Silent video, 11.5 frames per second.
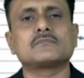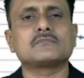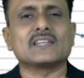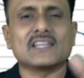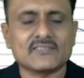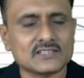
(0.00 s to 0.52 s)

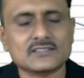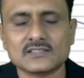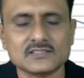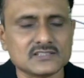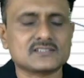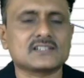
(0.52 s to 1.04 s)

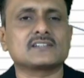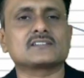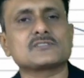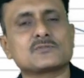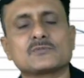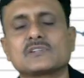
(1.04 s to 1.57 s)
11th just enter
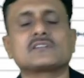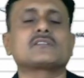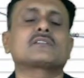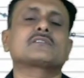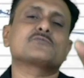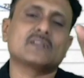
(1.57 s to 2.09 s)
student or
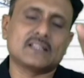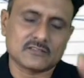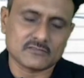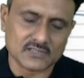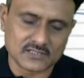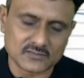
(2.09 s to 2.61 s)
12th
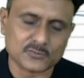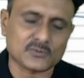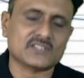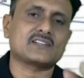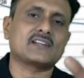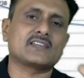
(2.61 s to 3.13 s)
ones who are
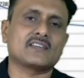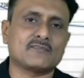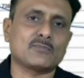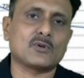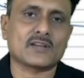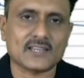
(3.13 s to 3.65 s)
studying F
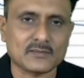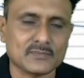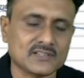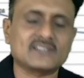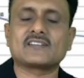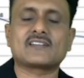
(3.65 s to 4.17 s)
block
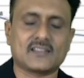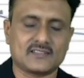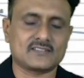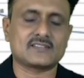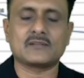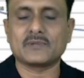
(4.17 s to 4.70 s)
elements, inner
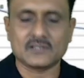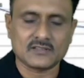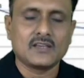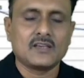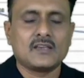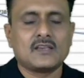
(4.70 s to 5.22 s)
transition elements,
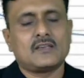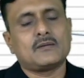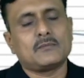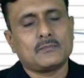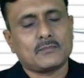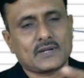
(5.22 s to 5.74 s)

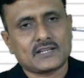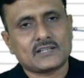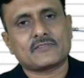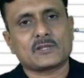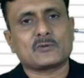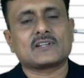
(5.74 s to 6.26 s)
might
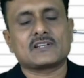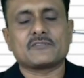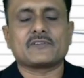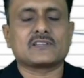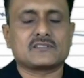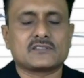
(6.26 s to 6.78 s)
frequently
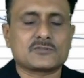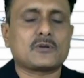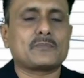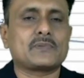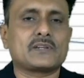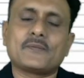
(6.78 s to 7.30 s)
face this
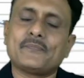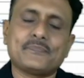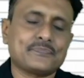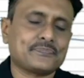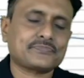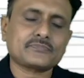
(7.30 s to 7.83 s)
topic,
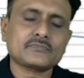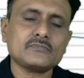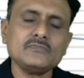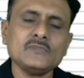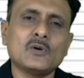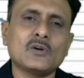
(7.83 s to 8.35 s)

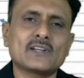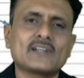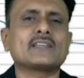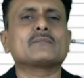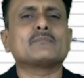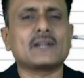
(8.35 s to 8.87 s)
alright,
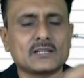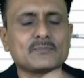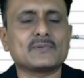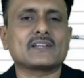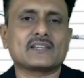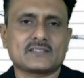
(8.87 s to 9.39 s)
in multiple
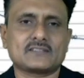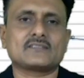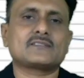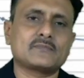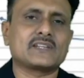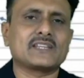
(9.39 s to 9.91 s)
occasions,
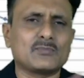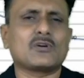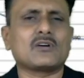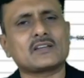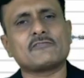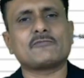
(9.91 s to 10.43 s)
D
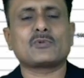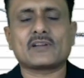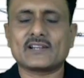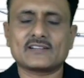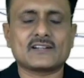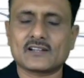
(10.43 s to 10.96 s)
block, F block,
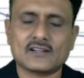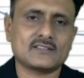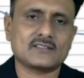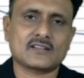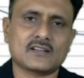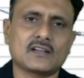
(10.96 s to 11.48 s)
etc.
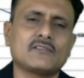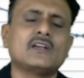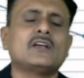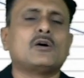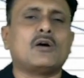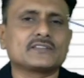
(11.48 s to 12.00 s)
etc. Now,
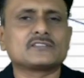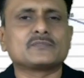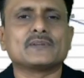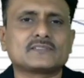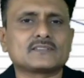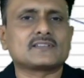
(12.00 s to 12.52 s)
on this
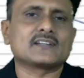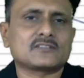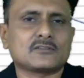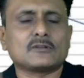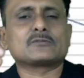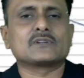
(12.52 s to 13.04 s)
basis, let's
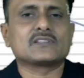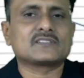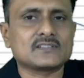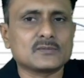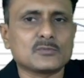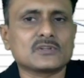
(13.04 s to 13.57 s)
also
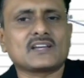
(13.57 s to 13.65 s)
discuss about the